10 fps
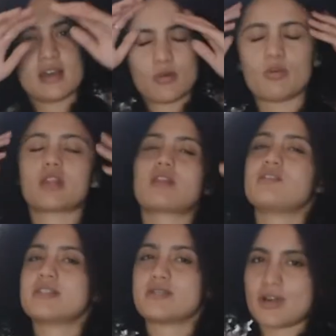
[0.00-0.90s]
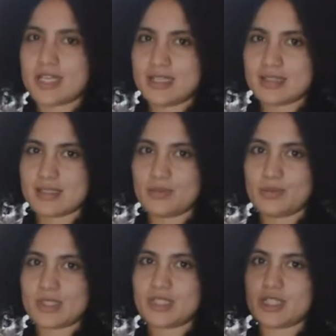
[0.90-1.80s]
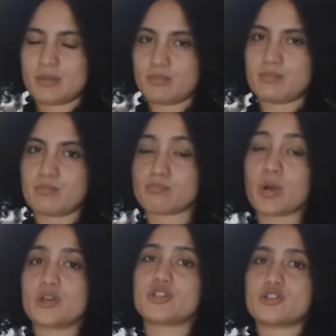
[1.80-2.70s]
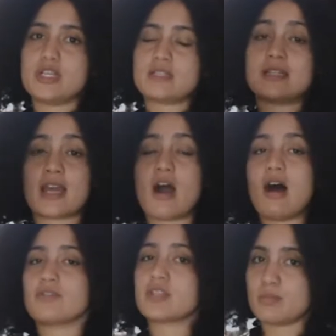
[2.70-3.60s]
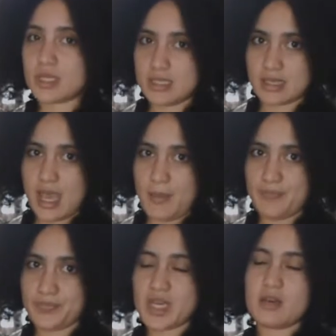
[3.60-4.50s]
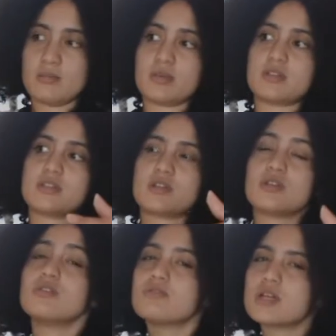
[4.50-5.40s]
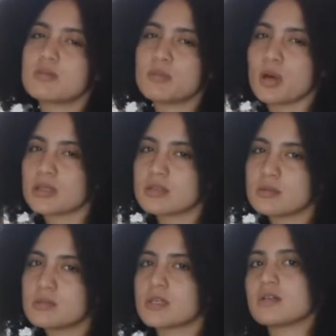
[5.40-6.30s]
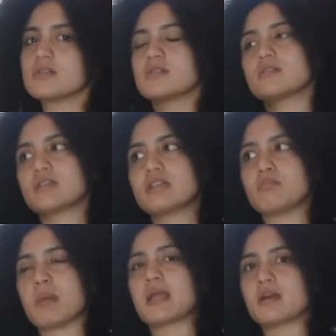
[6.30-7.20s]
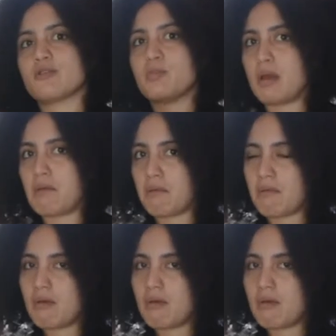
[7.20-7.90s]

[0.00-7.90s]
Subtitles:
One of the theories surrounding Lizzie was that she had burned a dress the day after the police came. But this couldn't really be possible because it might have been